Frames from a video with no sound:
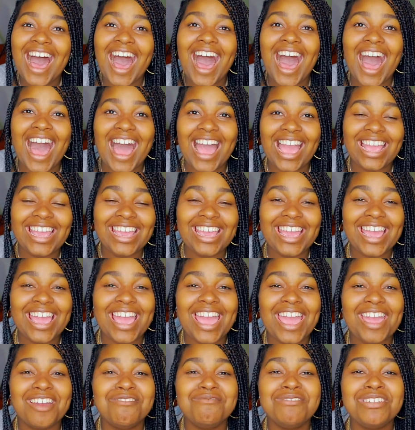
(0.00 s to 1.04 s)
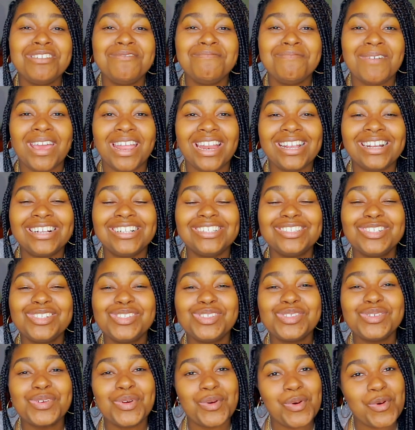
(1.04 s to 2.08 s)
I am in medical
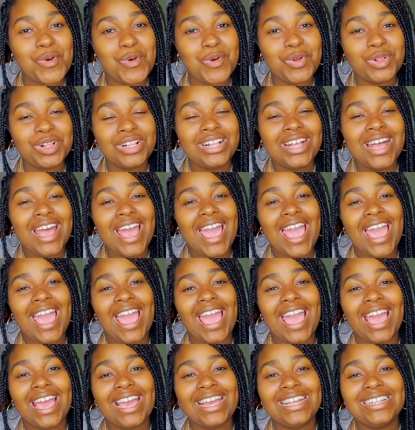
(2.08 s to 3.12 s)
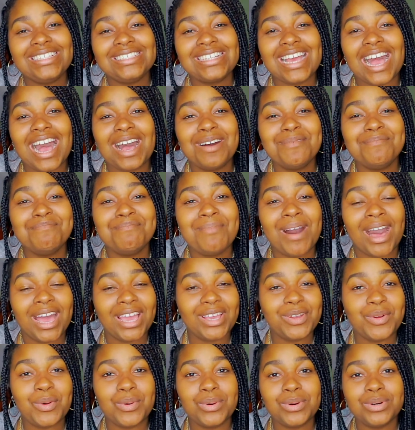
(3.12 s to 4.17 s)
school, and
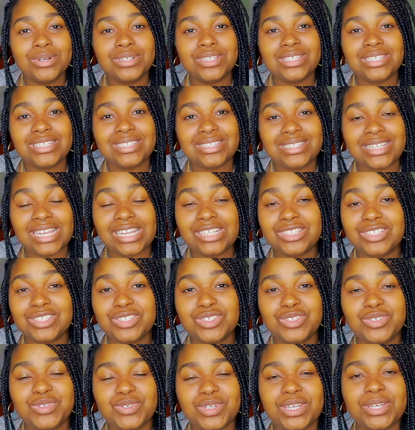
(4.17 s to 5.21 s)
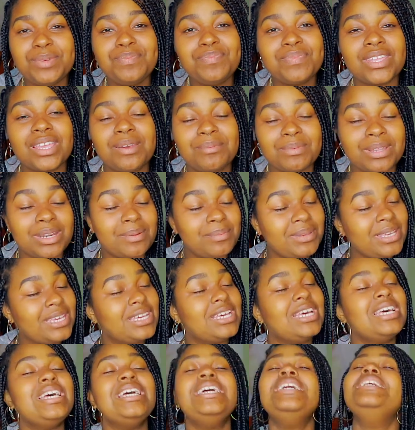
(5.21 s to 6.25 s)
my course is dentistry. I'm gonna be a